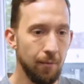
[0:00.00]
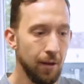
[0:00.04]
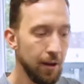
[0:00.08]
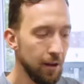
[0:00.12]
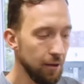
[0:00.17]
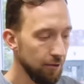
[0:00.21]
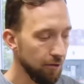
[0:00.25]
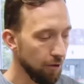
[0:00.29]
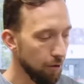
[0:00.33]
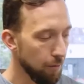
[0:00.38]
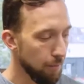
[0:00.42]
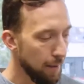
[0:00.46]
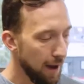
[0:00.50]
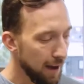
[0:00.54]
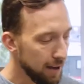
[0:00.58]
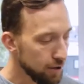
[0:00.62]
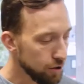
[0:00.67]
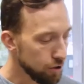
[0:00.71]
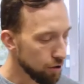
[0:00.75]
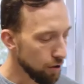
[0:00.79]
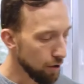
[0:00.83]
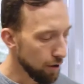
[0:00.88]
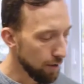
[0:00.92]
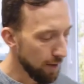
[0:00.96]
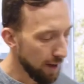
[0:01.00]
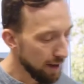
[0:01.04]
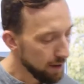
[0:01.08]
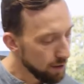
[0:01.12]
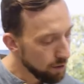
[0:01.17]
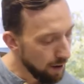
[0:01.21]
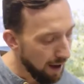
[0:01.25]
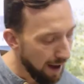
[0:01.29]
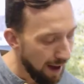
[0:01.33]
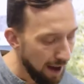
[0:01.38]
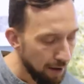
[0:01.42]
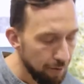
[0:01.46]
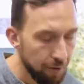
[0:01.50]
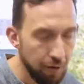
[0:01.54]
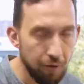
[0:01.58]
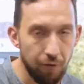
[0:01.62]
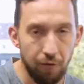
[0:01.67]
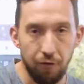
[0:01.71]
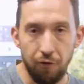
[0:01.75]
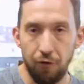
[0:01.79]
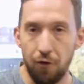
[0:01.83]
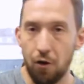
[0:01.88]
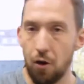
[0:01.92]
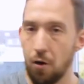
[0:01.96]
So make sure that you have a
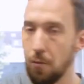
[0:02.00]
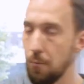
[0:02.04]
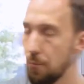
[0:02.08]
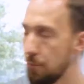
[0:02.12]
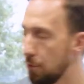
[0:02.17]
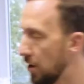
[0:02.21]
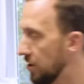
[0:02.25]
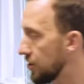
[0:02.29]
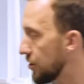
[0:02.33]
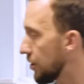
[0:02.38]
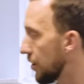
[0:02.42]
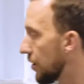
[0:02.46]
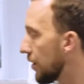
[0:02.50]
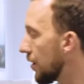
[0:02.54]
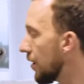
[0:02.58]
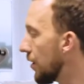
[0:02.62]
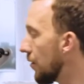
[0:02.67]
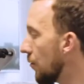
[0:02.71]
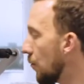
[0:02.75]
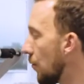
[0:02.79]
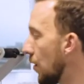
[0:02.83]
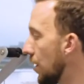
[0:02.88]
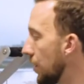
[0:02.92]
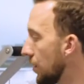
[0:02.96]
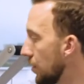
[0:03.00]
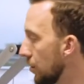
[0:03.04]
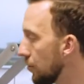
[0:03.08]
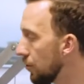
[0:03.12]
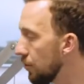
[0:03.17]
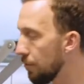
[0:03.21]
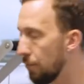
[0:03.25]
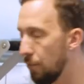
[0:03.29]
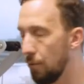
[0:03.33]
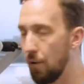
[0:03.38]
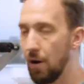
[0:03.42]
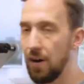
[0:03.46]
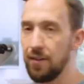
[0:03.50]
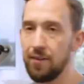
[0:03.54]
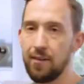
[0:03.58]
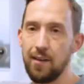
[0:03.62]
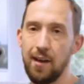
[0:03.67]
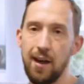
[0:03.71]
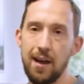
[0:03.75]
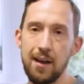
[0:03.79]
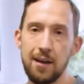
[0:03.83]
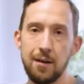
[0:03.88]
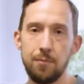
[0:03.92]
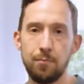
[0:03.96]
firm pressure when you press
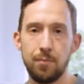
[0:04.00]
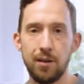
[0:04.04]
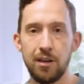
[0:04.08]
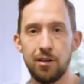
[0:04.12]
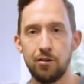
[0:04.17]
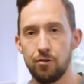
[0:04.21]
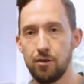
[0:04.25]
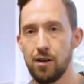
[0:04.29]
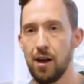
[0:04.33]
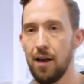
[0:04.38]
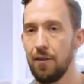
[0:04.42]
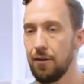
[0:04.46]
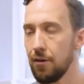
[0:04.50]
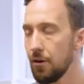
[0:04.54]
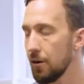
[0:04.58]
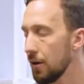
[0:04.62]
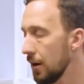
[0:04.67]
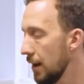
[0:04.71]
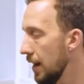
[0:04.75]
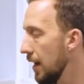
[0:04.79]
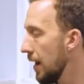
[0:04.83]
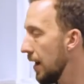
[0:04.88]
A and B together.